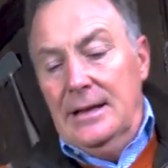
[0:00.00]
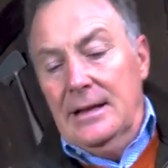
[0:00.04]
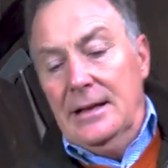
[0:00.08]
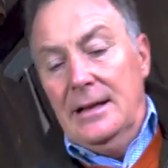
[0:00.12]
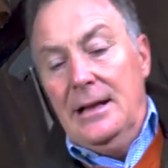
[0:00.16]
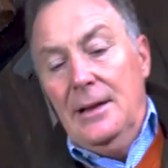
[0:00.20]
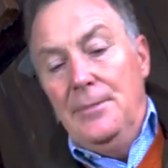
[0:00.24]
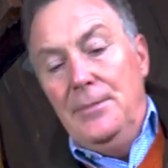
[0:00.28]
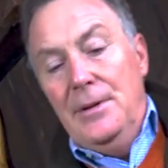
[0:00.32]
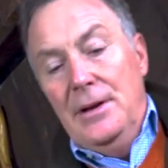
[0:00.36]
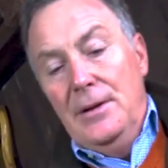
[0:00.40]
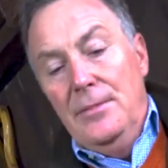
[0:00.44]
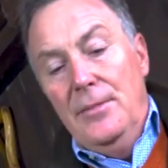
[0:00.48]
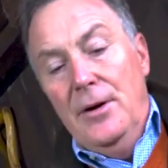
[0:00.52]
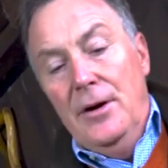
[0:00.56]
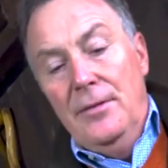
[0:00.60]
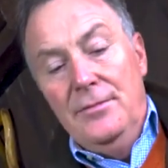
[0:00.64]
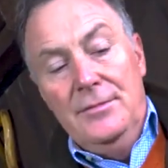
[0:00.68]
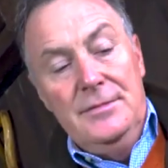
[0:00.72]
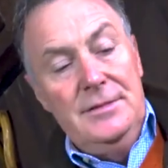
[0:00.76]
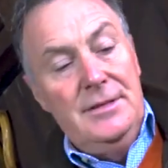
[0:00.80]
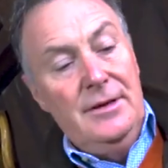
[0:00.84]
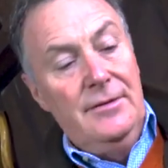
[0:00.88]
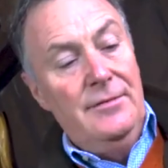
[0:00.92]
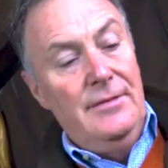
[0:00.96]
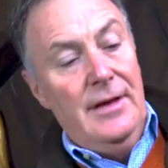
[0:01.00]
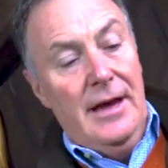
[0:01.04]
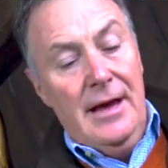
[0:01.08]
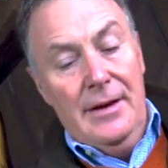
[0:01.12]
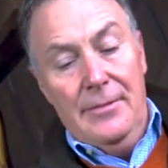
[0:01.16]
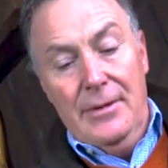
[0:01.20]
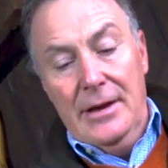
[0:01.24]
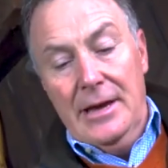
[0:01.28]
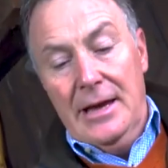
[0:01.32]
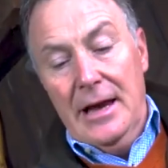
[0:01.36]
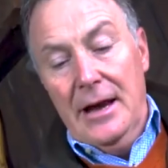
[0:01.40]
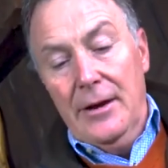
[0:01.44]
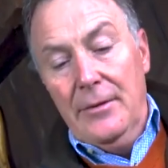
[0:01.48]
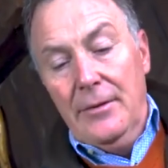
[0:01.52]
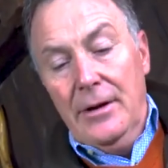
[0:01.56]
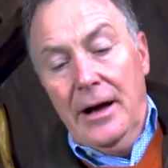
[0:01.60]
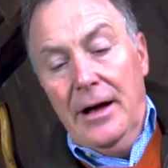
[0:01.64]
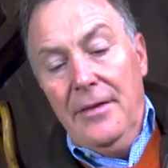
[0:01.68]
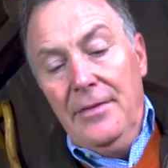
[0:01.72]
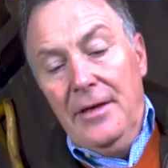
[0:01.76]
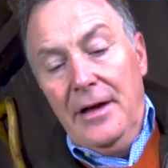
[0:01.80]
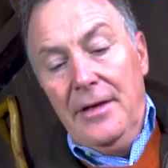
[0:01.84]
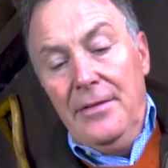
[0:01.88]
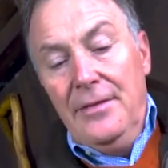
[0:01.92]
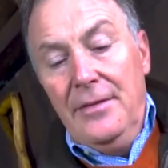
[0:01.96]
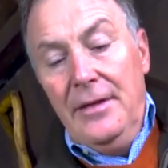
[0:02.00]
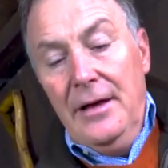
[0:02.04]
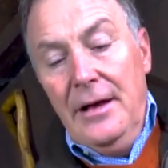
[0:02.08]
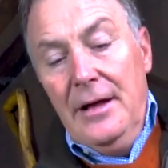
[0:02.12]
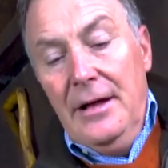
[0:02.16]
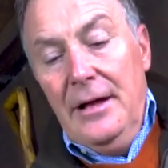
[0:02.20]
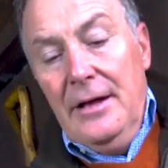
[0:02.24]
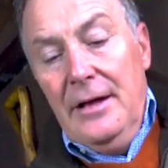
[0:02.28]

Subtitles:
and clipping them on. So there we go. And then